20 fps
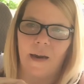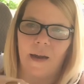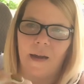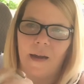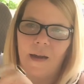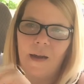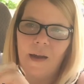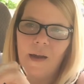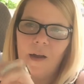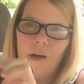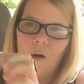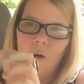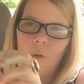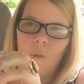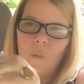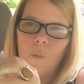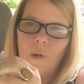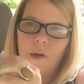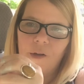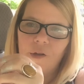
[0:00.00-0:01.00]
it,
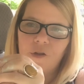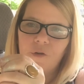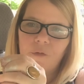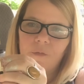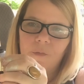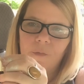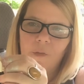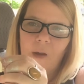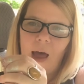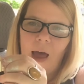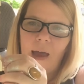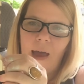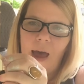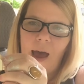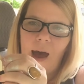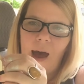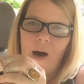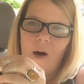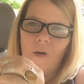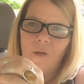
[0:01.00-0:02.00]
which
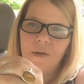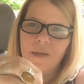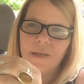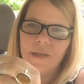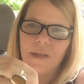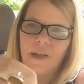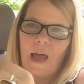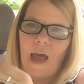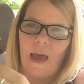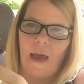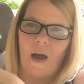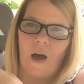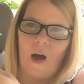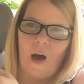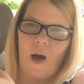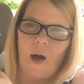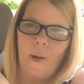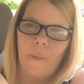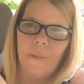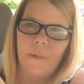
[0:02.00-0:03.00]
lighthouse, light
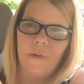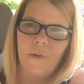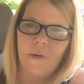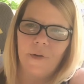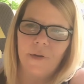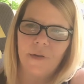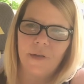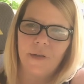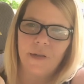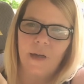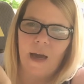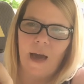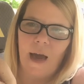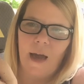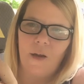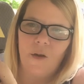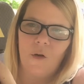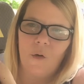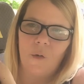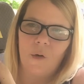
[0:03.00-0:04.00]
up,
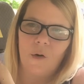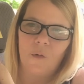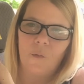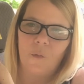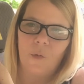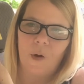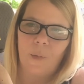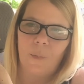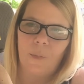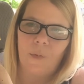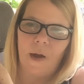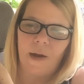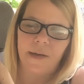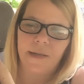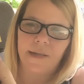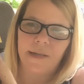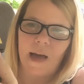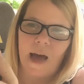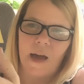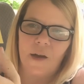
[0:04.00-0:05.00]
and you can replace
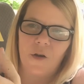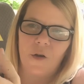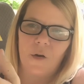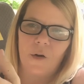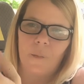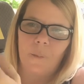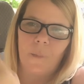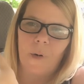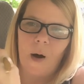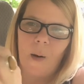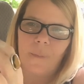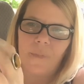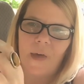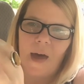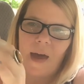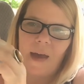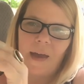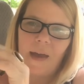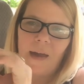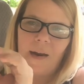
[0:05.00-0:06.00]
that. You can pop
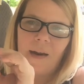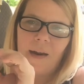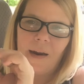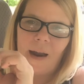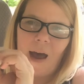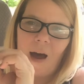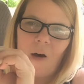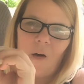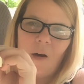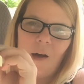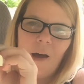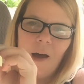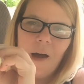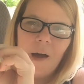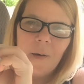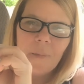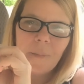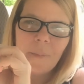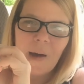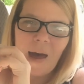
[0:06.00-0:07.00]
that in and out.
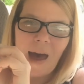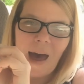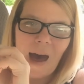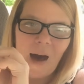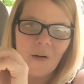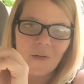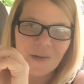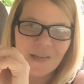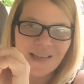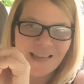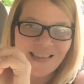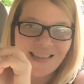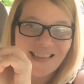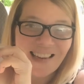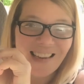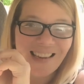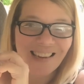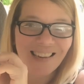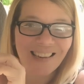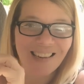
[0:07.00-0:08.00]
But how
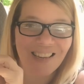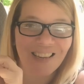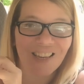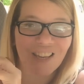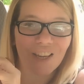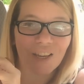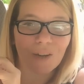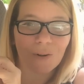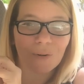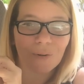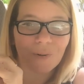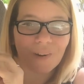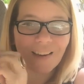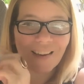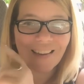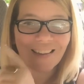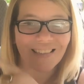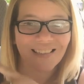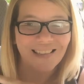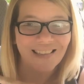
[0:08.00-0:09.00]
stinking cute
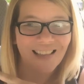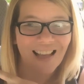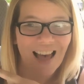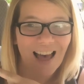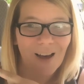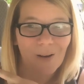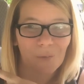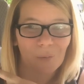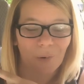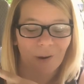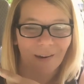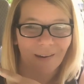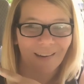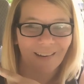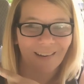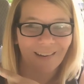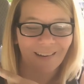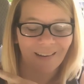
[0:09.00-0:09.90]
is that one?